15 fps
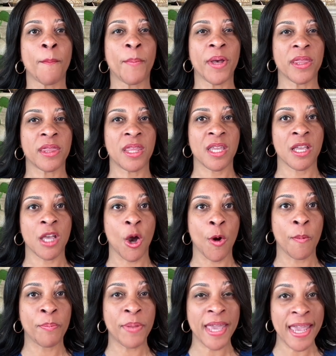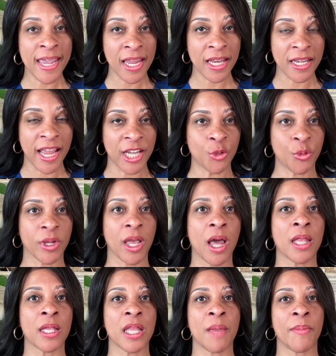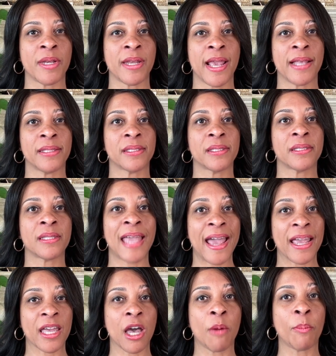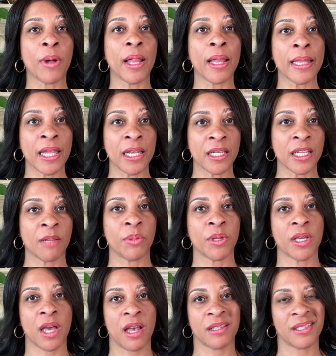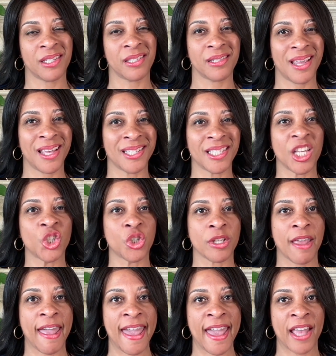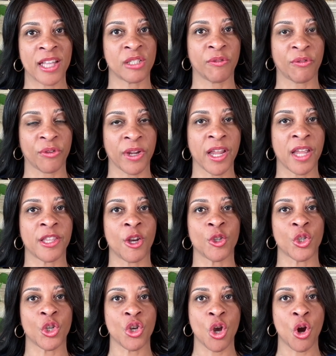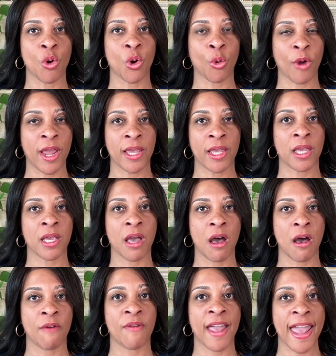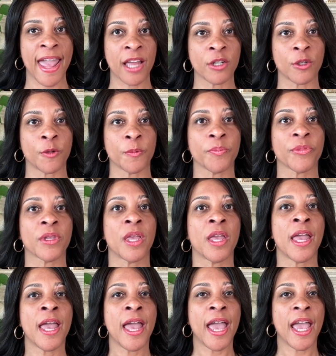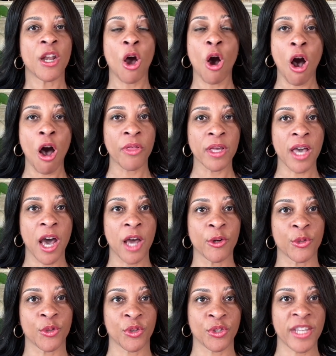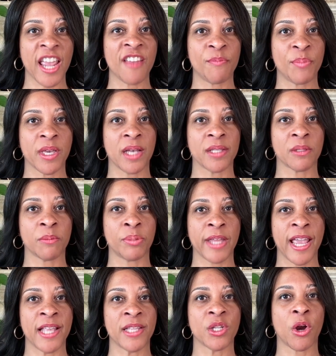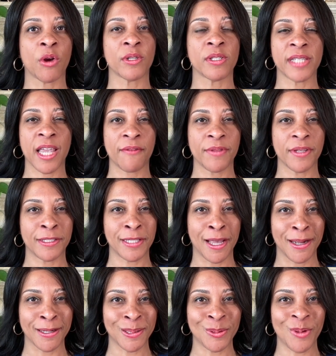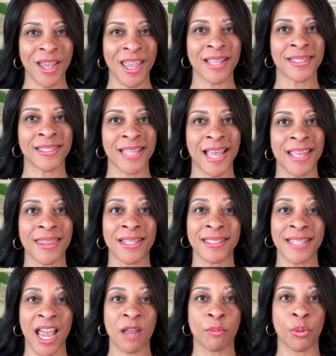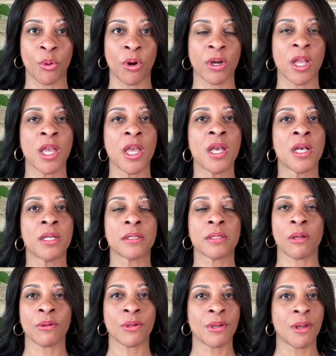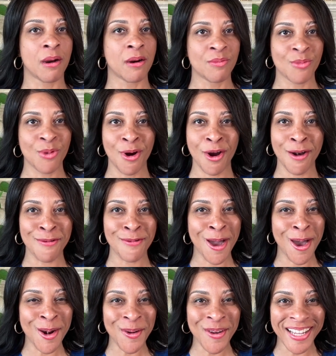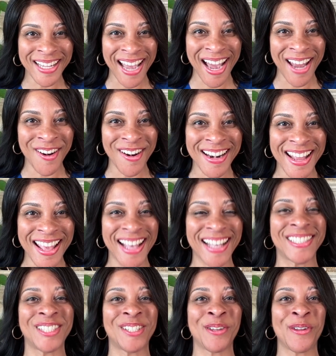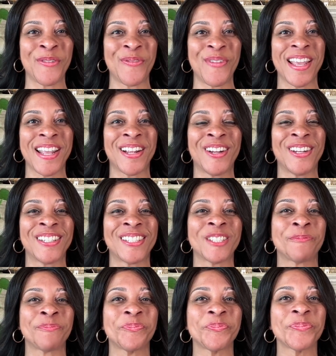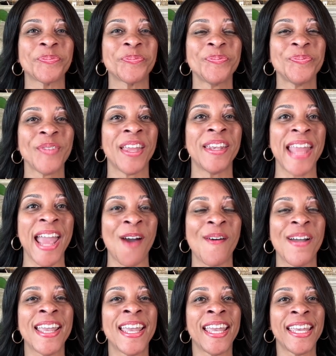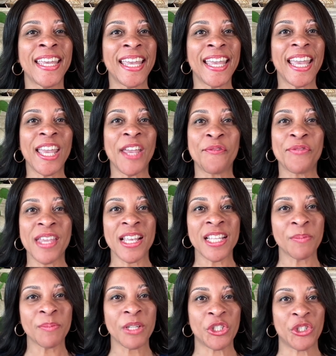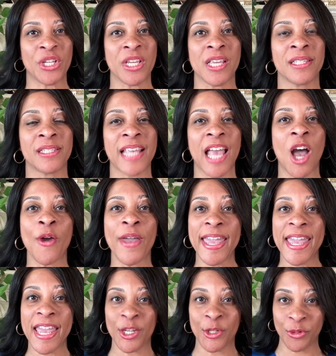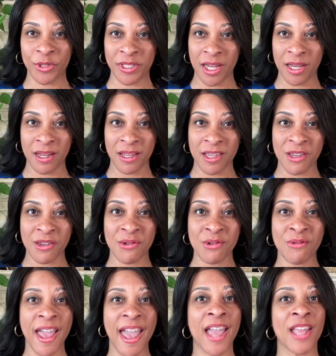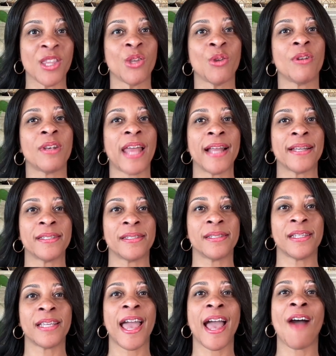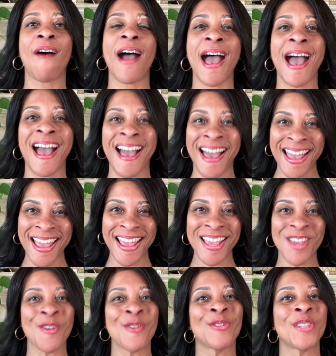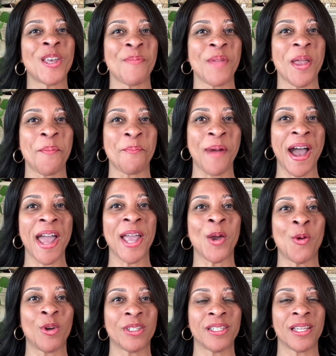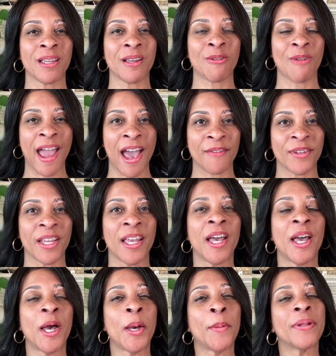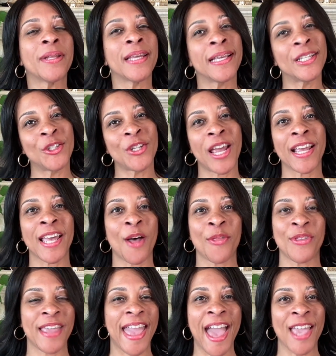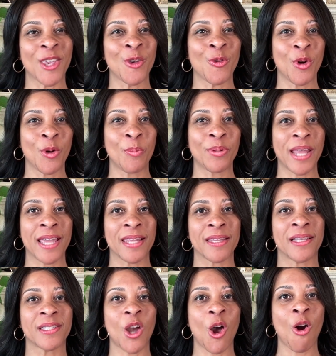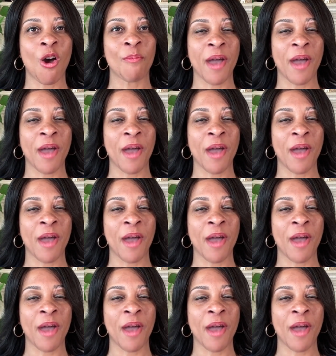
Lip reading: But the Go Big Electric eliminates that completely because it's essentially hands-free and there's no cranking of a handle. And all the cutters are safe because the blades are safely tucked away inside the die board. So no more rotary cutter nicks to your fingers. Now, if these machines sound interesting to you and you'd like to see how I use them in my quilting craft, please check out the Accuquilt playlist on